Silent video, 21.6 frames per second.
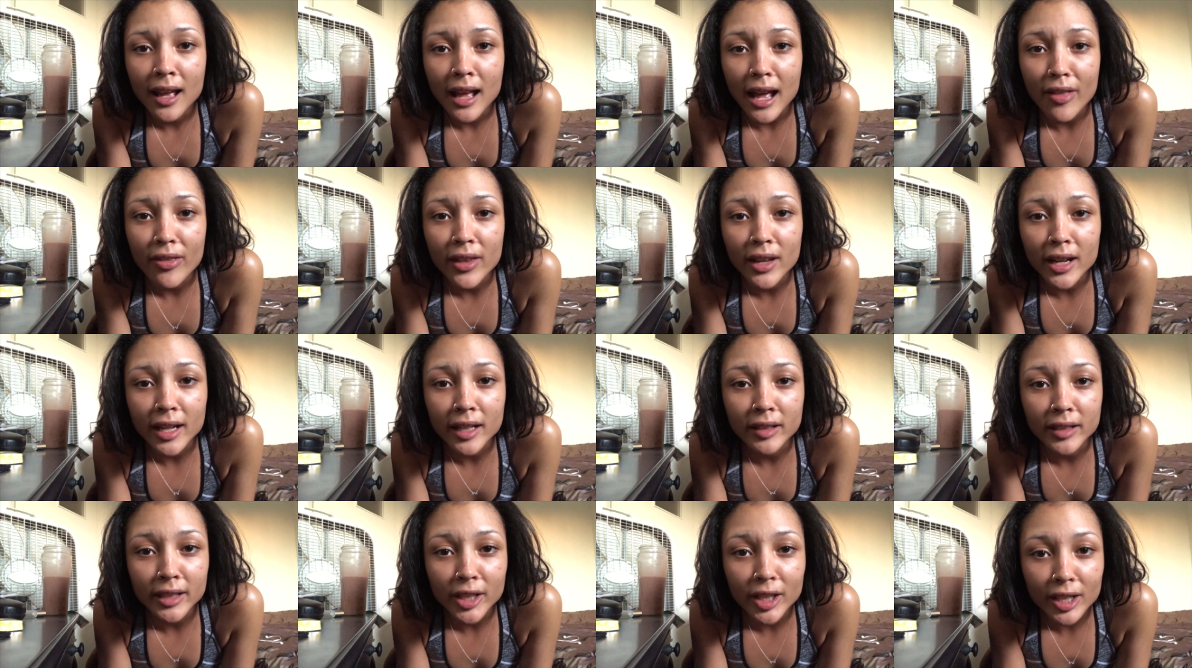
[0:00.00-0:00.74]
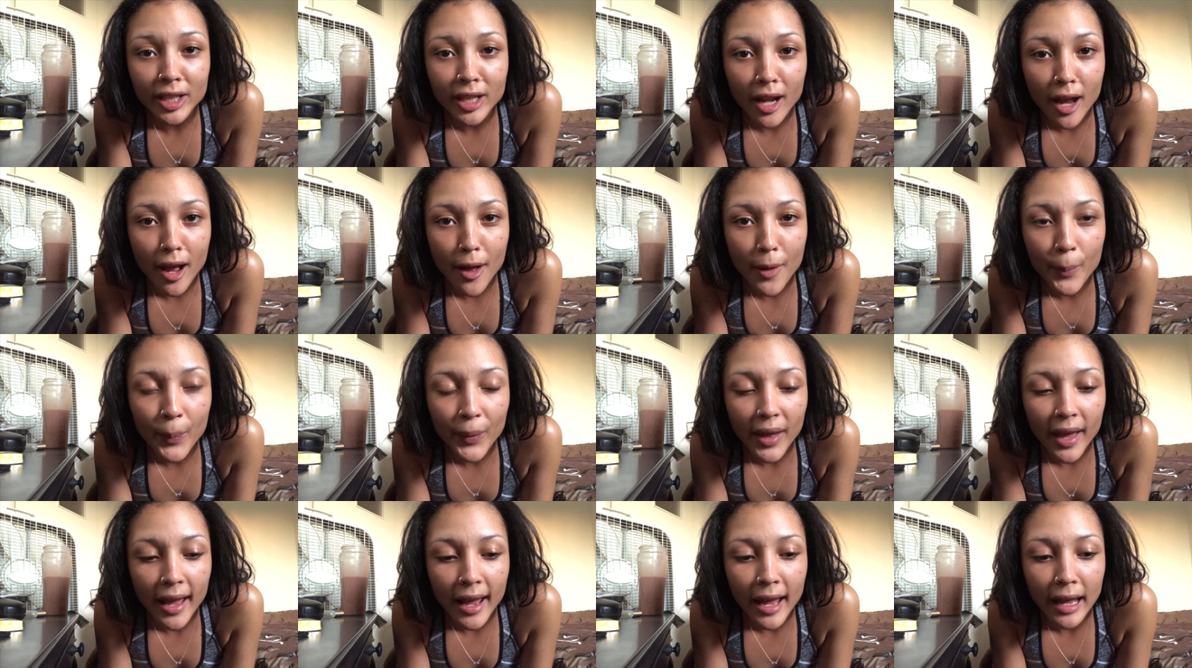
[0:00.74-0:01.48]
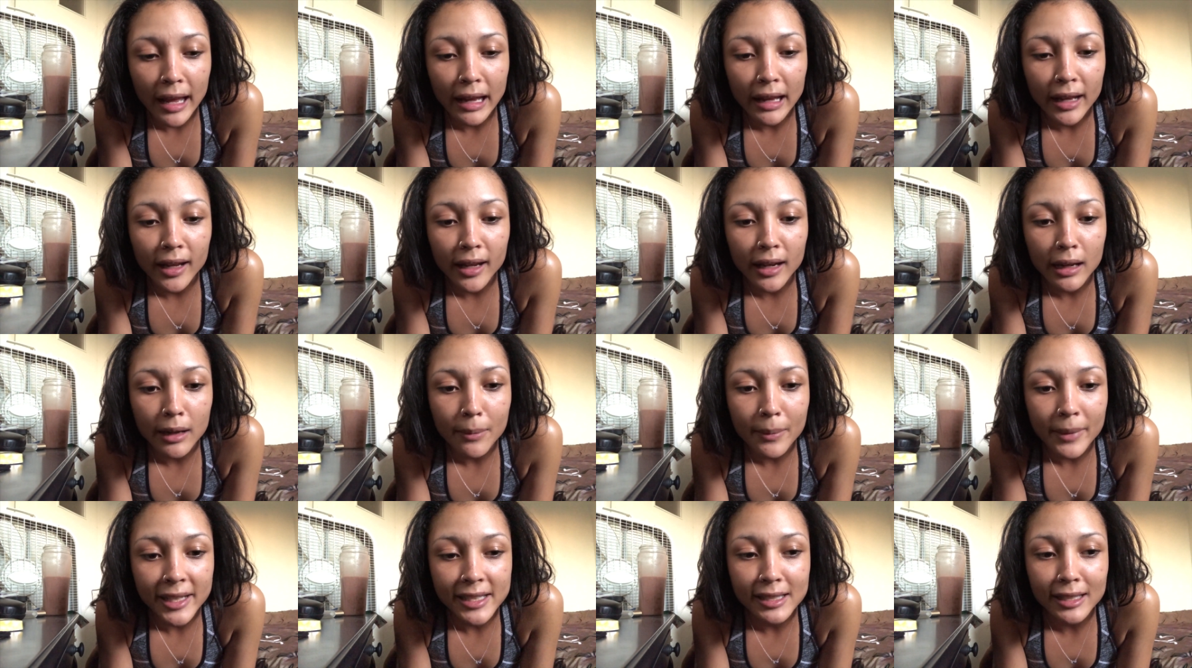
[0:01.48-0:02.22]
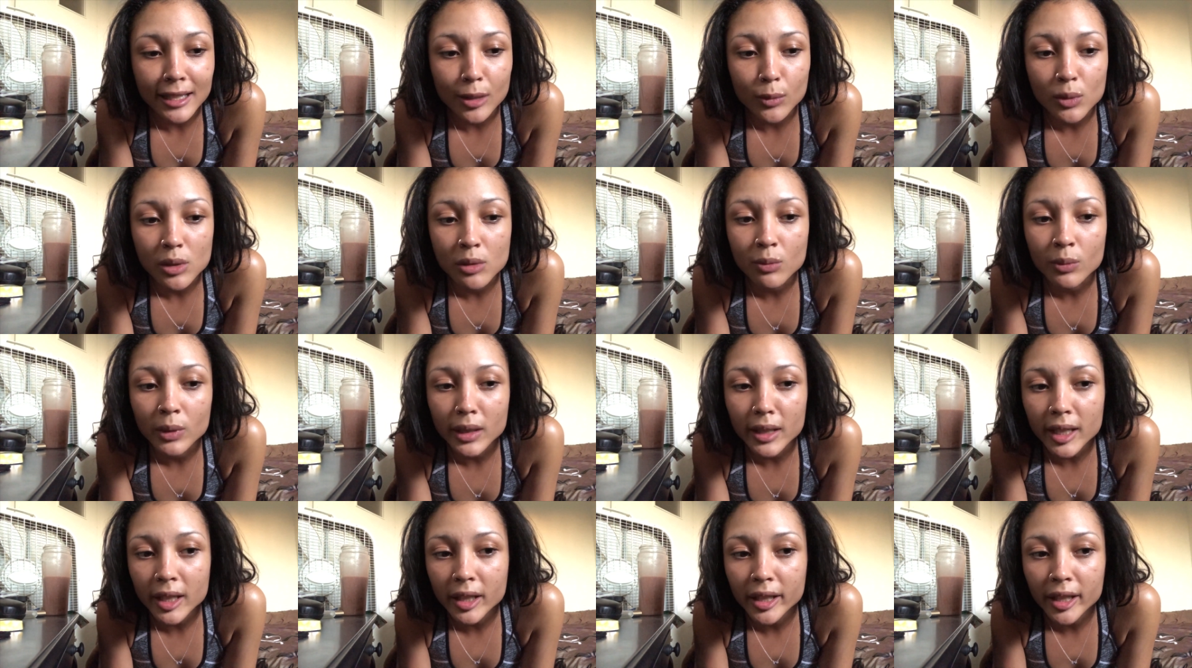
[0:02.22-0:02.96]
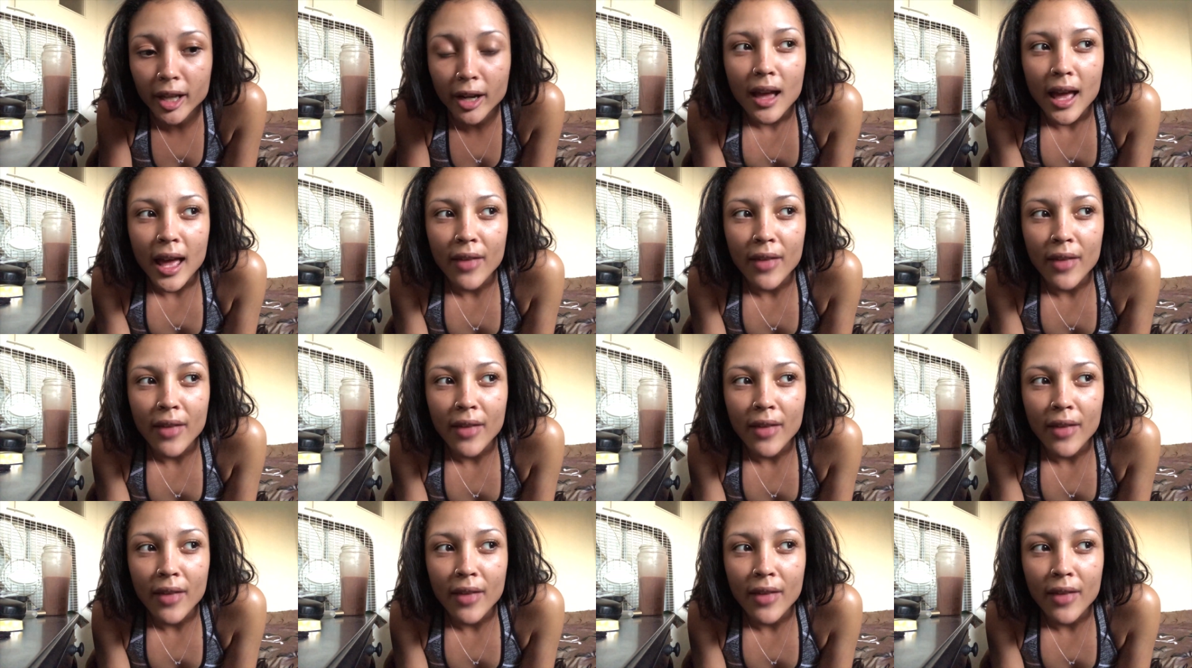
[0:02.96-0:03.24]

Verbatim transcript: And then I cleared it up and my skin was really clear.